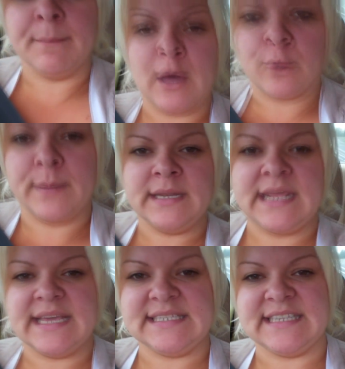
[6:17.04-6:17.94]
in Melbourne,
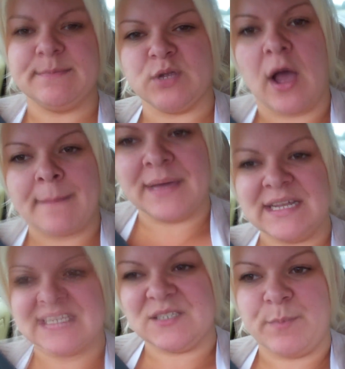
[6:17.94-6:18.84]
except I'm
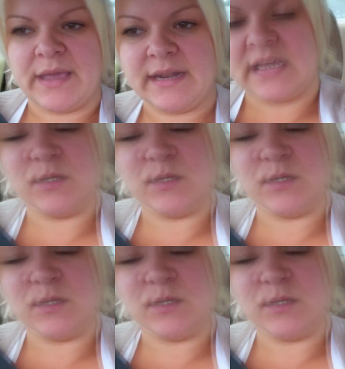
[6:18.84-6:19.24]
gonna spend